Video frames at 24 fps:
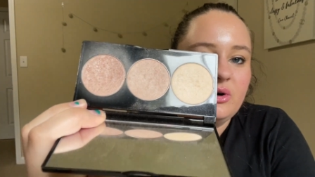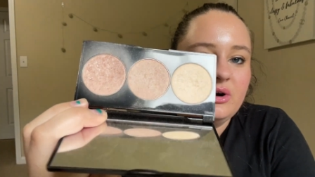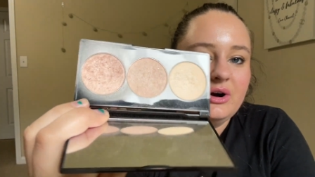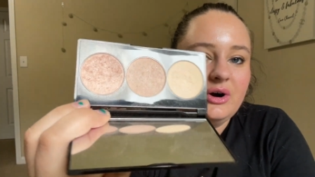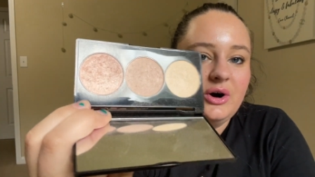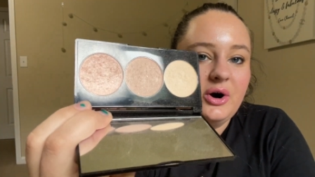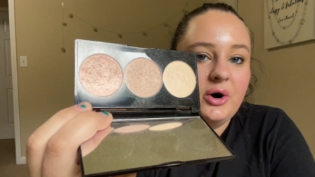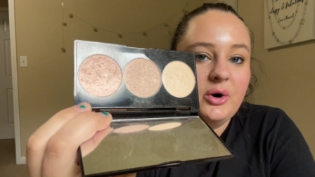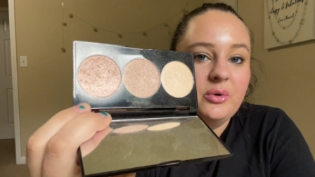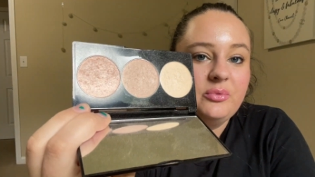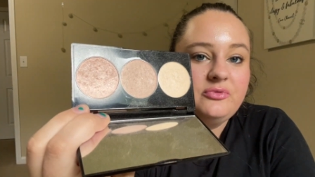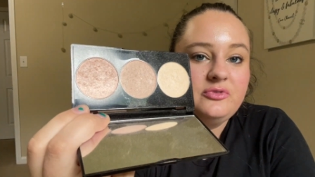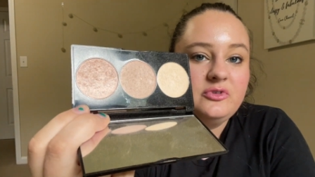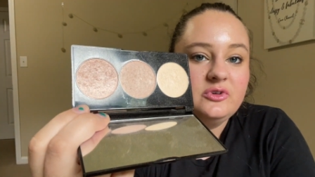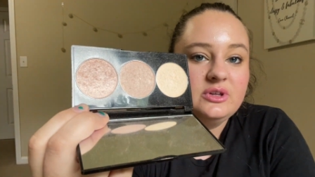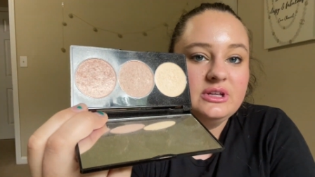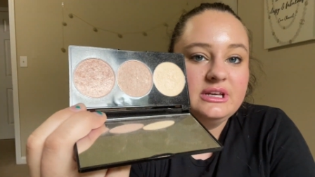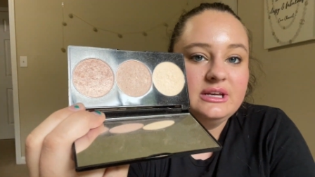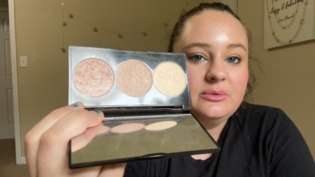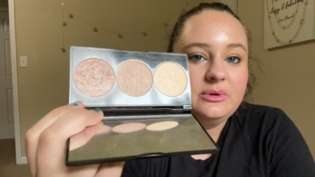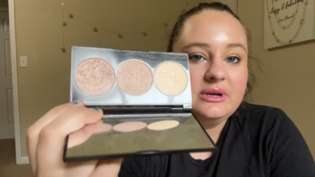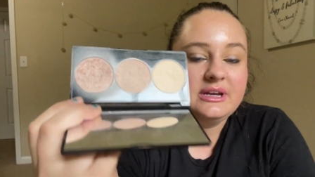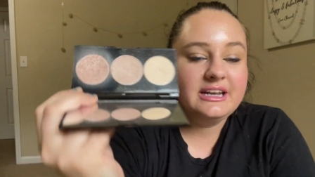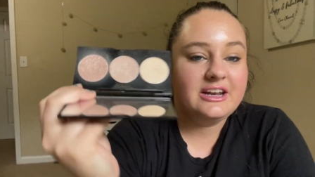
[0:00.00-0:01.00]

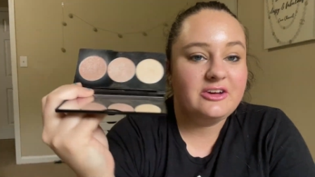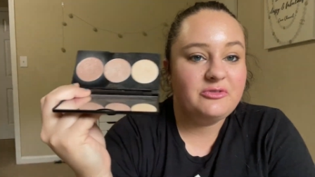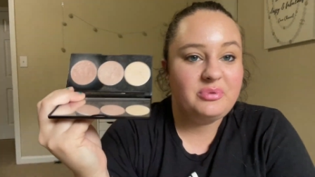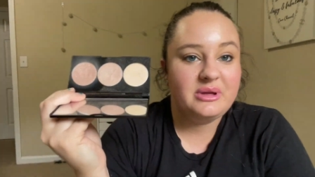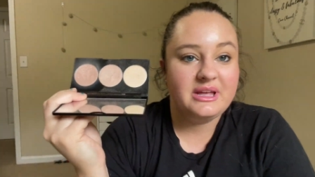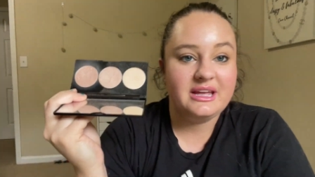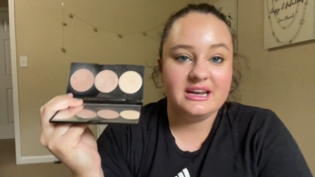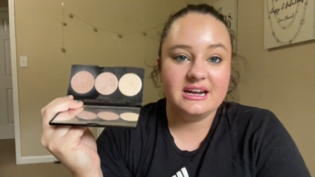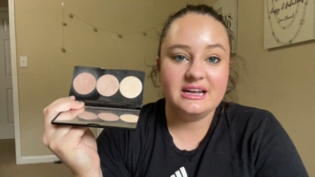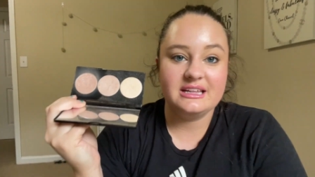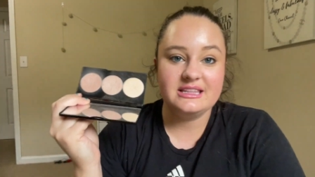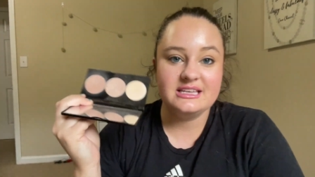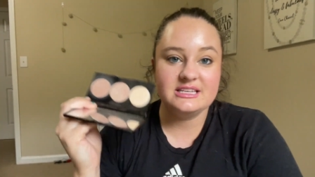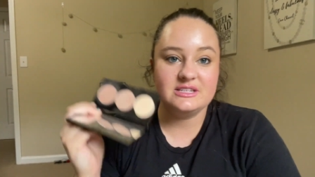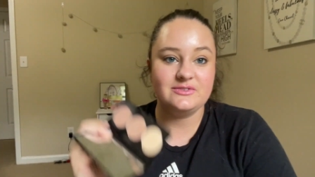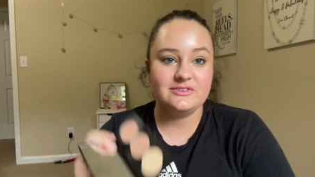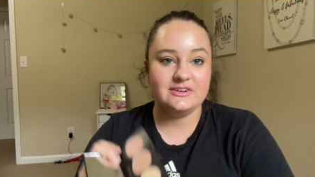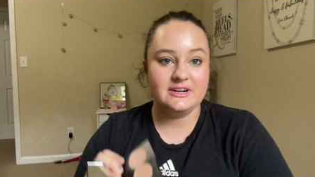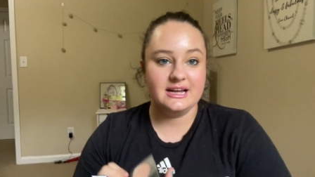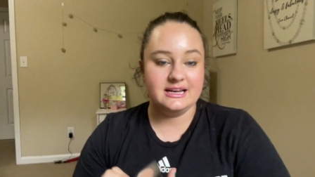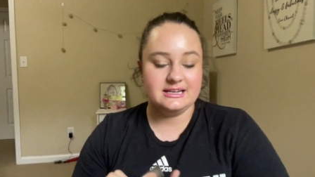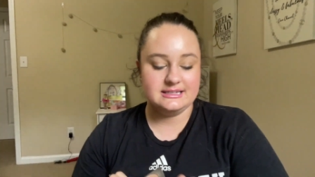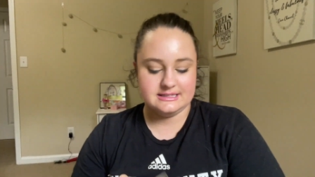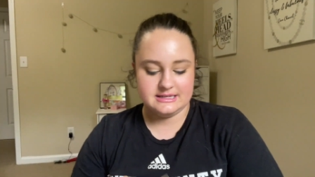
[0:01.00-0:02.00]
hopefully we can have pan on this for
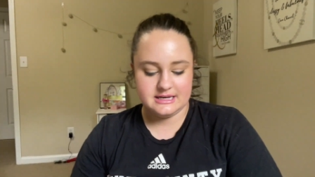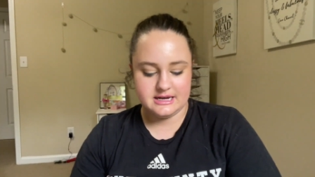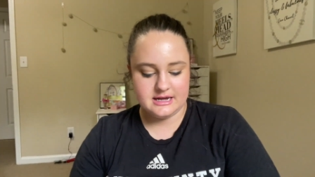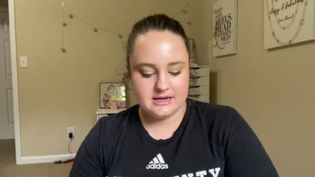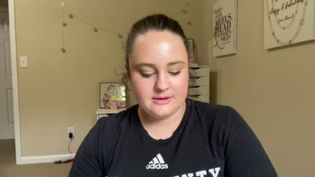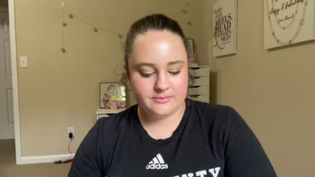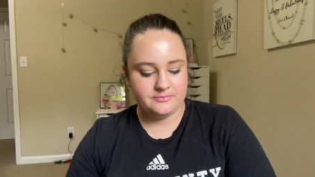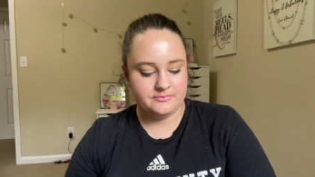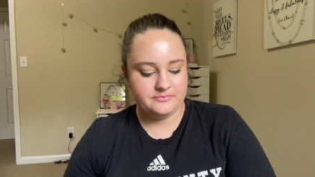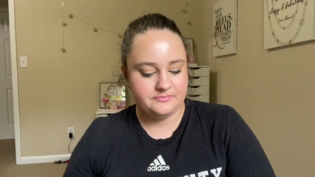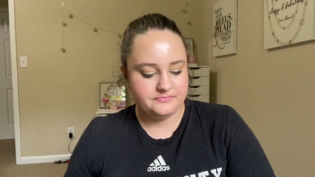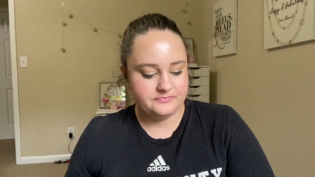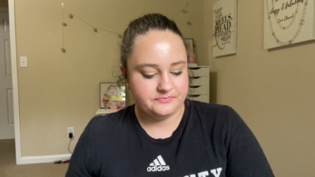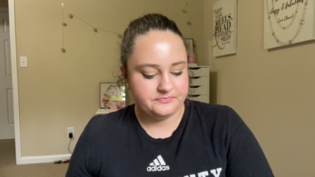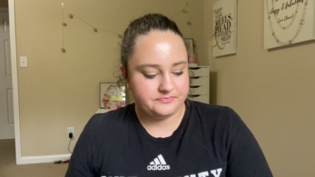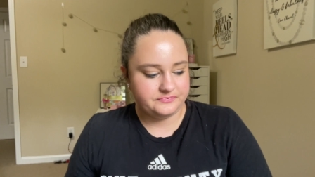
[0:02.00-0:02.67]
next time.